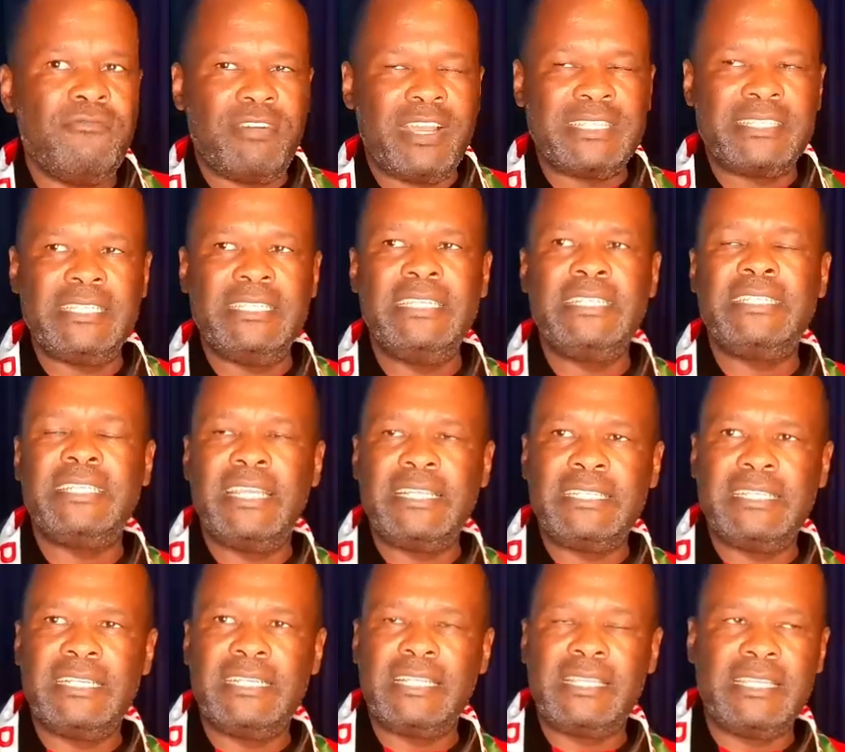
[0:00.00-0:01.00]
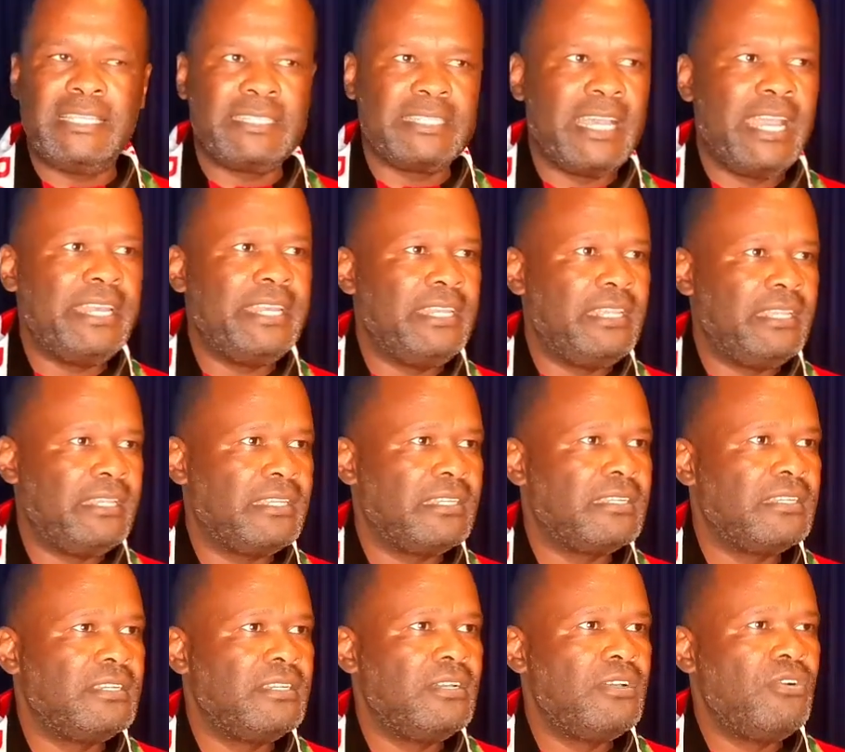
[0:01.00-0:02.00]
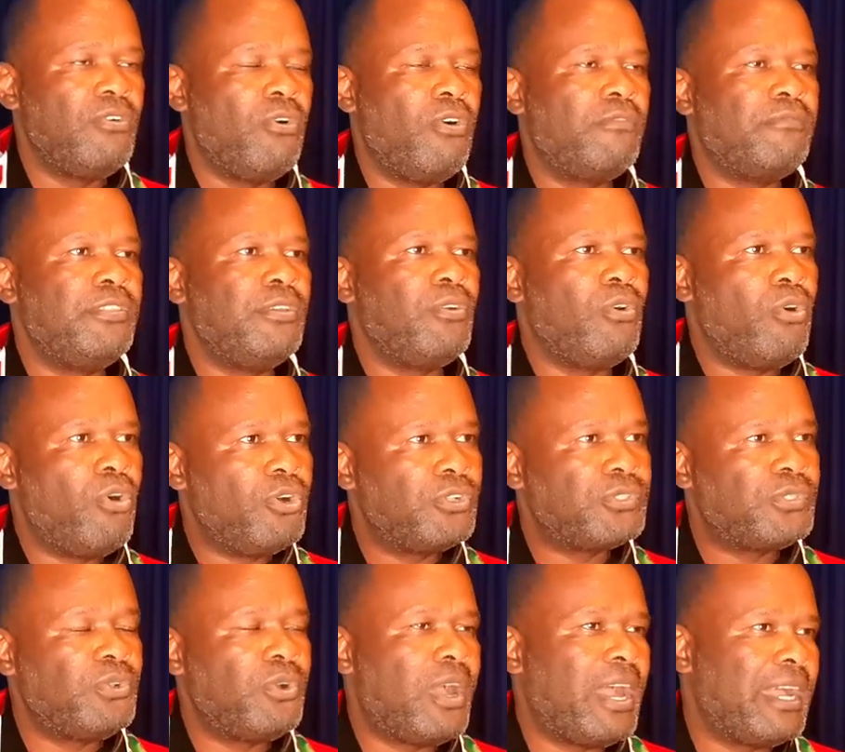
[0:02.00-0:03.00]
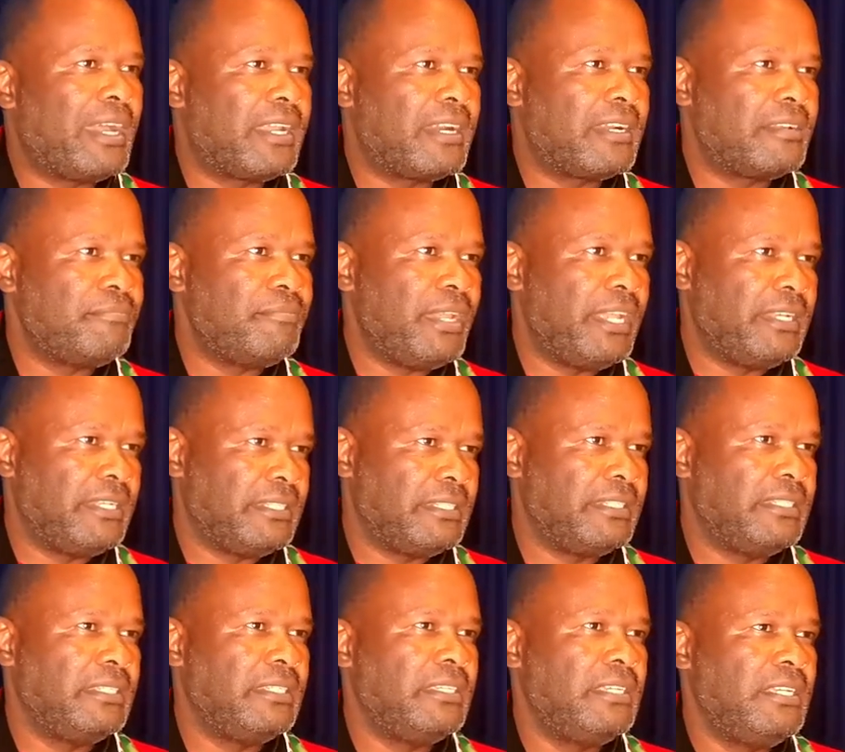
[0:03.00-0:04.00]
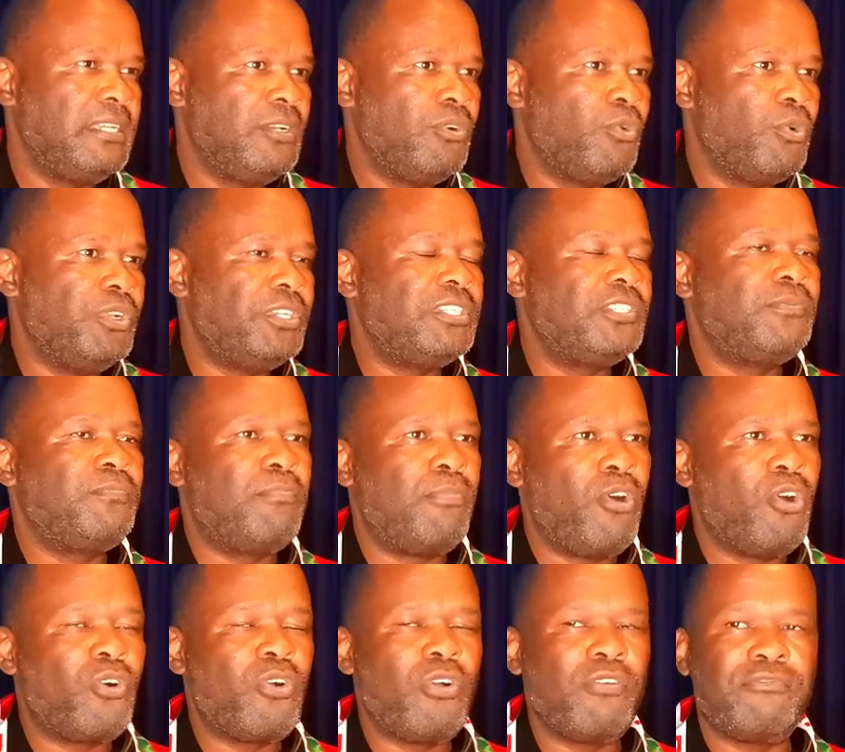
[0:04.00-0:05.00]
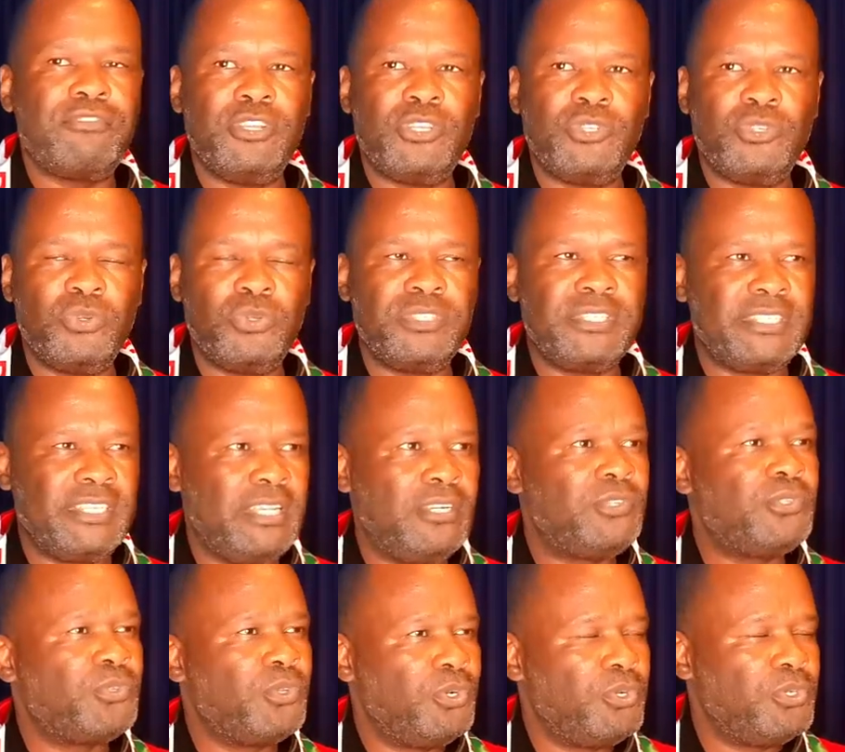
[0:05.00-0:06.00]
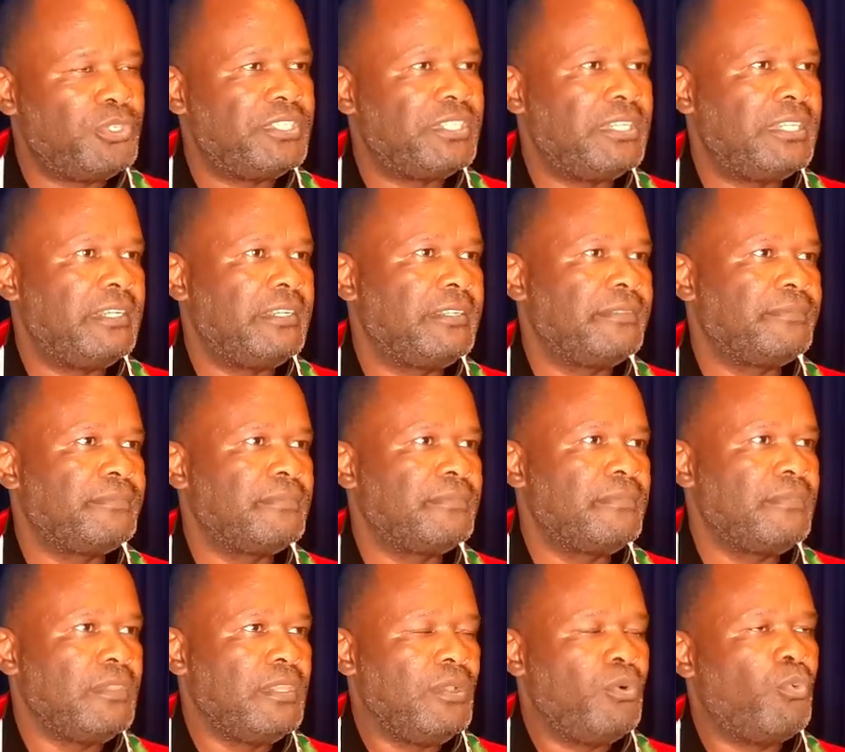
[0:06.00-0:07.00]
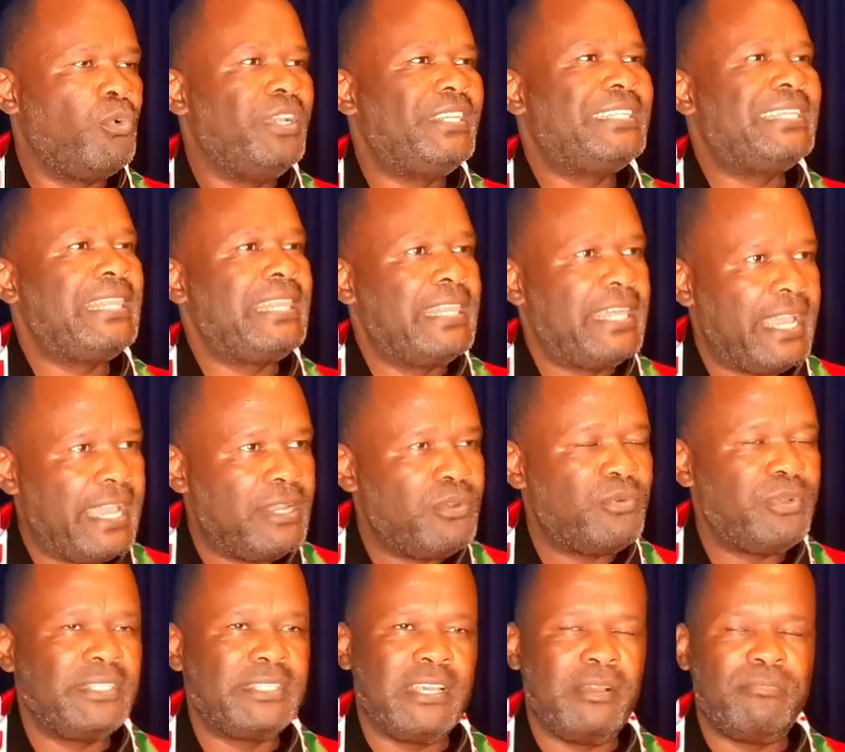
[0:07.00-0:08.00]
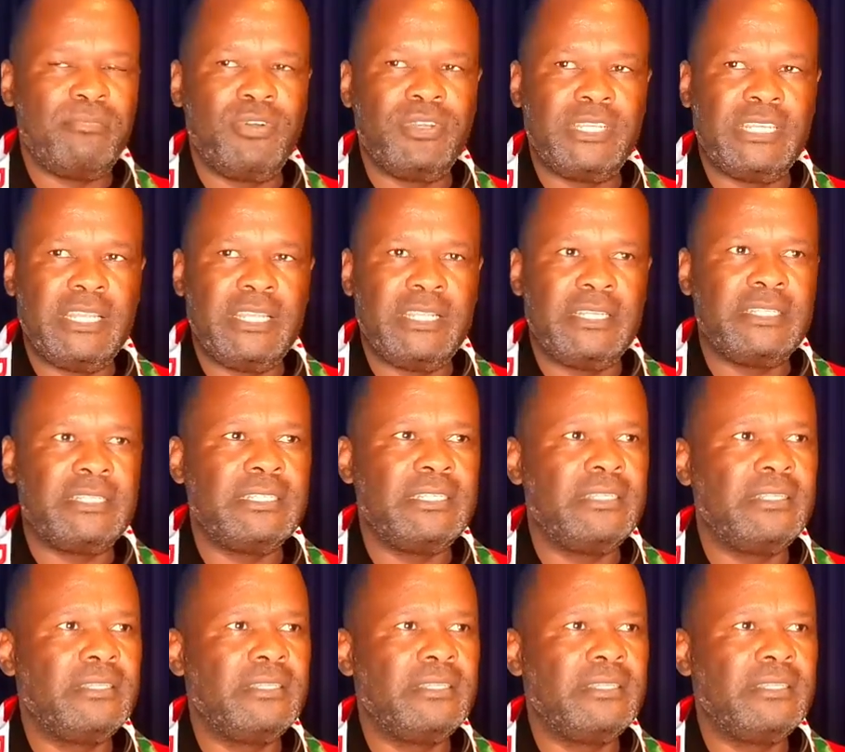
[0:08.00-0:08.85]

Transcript: facilitated the signing of the Oslo Agreement, which spoke of a two-state solution, which then we supported,